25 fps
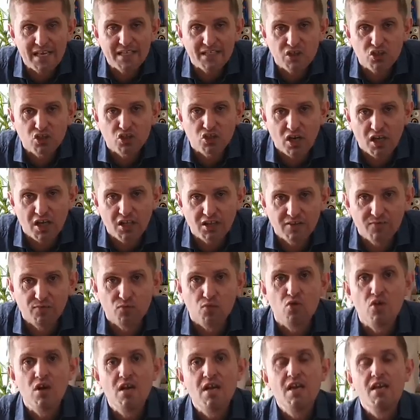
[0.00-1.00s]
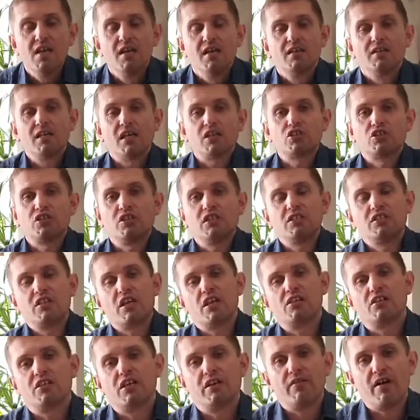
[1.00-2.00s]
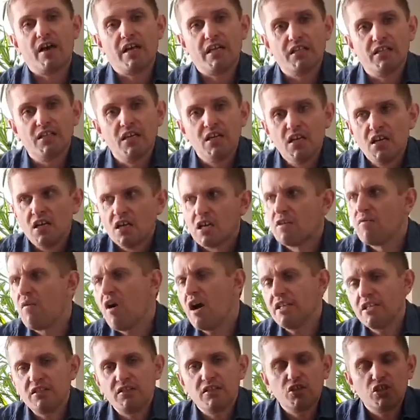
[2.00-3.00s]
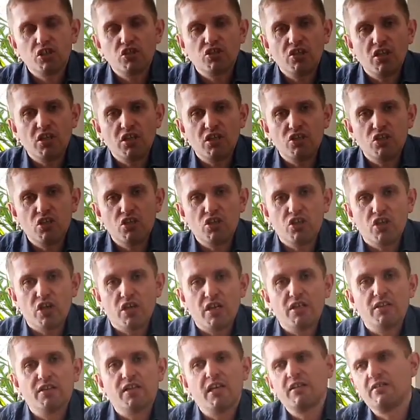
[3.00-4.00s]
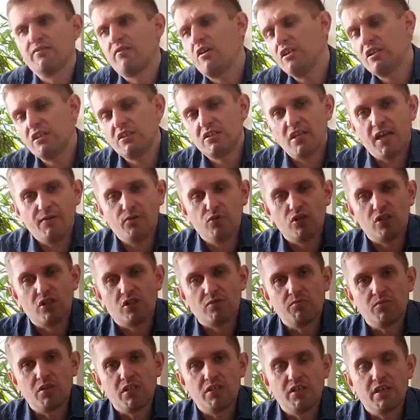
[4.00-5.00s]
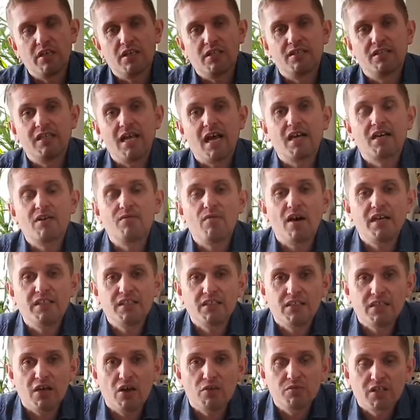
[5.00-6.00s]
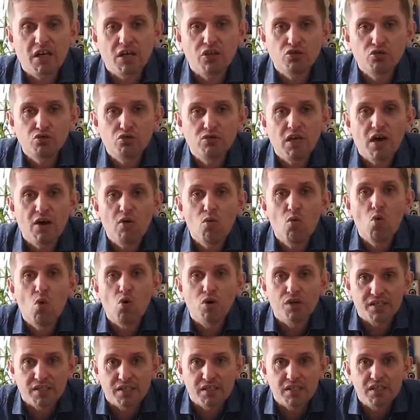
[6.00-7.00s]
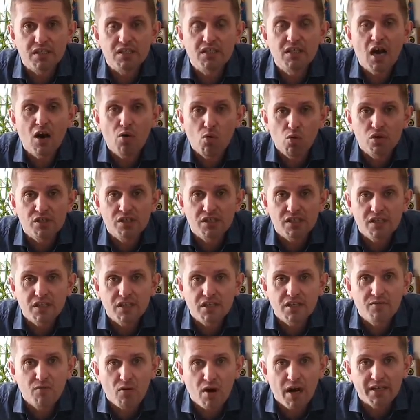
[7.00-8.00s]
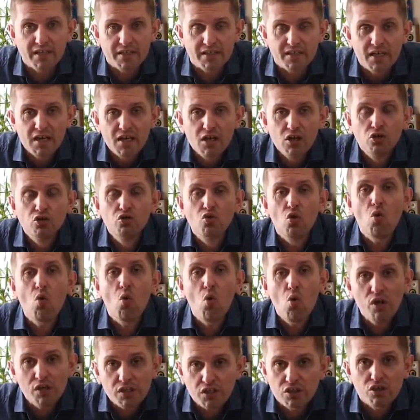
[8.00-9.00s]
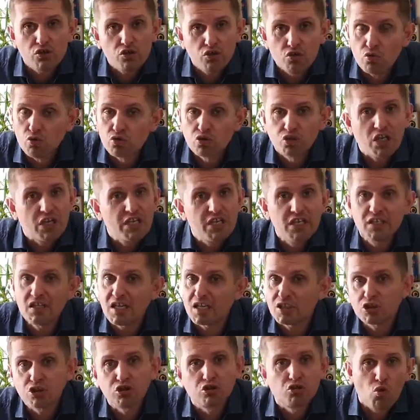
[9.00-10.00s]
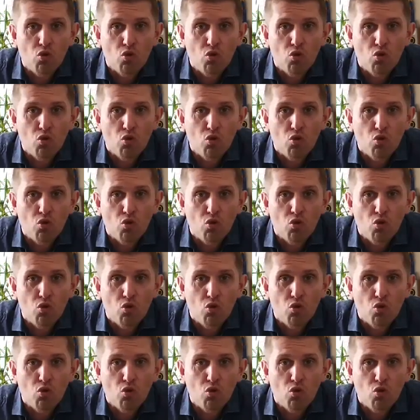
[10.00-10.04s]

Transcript: weeks on will suffice for 8 weeks yes I will suffice. To you I will tell till the autumn will suffice but in the autumn already on what will not suffice therefore.